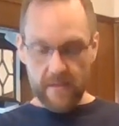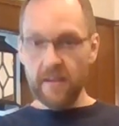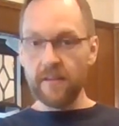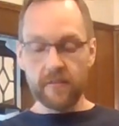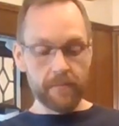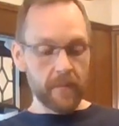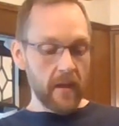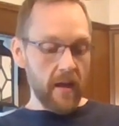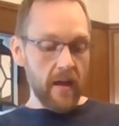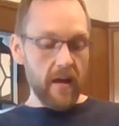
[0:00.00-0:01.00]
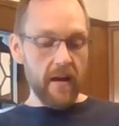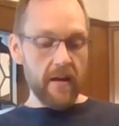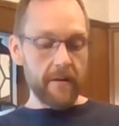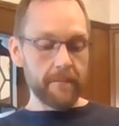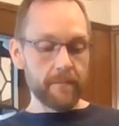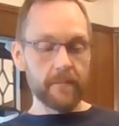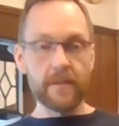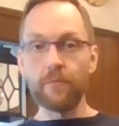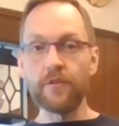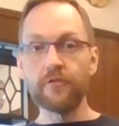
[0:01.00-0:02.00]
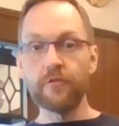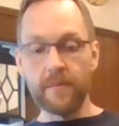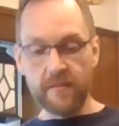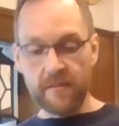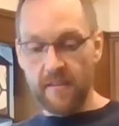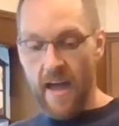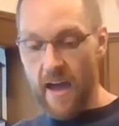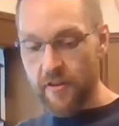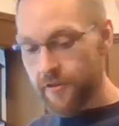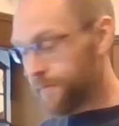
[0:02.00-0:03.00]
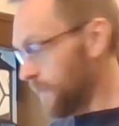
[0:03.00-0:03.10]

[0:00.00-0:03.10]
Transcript: in this. The original Mrs. Dash.